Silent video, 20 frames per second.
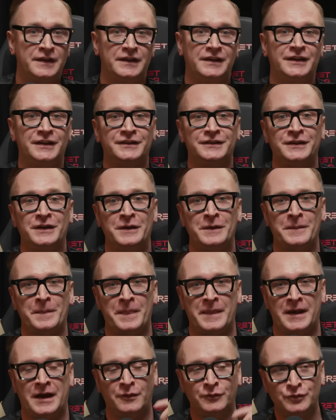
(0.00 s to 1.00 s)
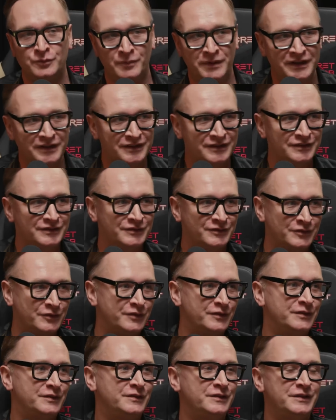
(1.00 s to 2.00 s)
and how to make it
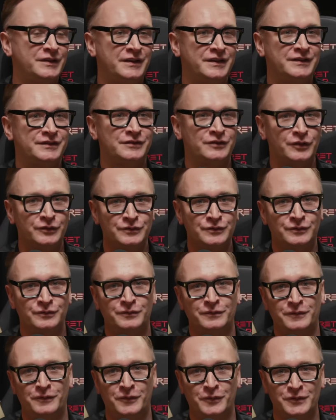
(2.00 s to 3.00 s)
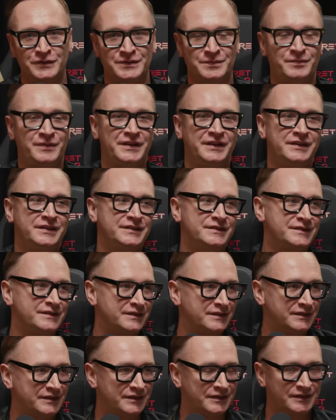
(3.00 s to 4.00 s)
not to force players
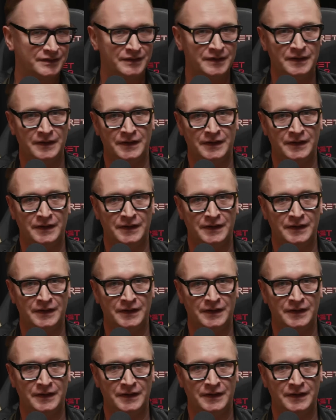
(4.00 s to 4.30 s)
to